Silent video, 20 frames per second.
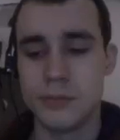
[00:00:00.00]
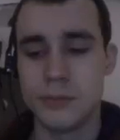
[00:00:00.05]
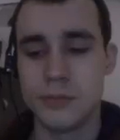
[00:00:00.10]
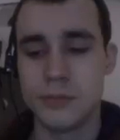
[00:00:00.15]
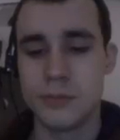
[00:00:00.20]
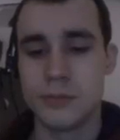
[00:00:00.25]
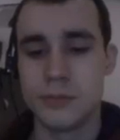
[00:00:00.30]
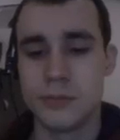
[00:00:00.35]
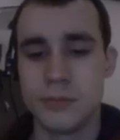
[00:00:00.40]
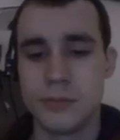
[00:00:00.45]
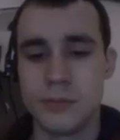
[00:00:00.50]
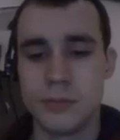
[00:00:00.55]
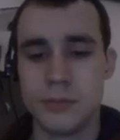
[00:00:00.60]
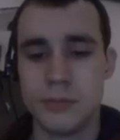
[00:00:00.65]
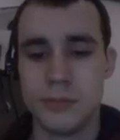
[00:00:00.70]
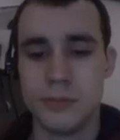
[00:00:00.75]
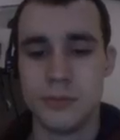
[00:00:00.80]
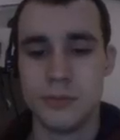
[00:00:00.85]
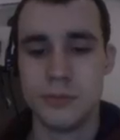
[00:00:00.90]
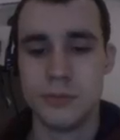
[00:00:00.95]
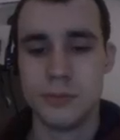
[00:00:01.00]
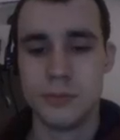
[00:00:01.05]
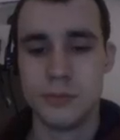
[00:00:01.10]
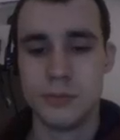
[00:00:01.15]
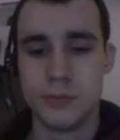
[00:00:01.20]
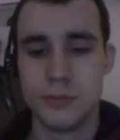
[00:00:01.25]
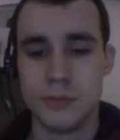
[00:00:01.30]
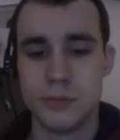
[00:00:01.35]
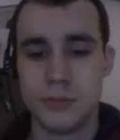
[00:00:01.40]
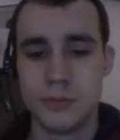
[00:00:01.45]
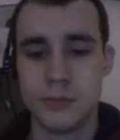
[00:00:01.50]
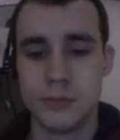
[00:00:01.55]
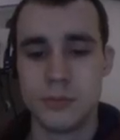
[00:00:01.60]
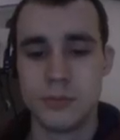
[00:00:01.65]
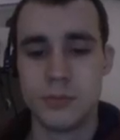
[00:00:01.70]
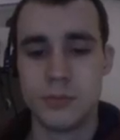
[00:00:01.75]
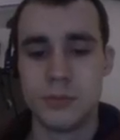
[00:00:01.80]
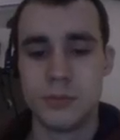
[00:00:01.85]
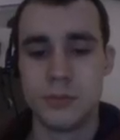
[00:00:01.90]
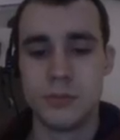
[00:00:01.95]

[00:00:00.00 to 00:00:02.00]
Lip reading: [no speech]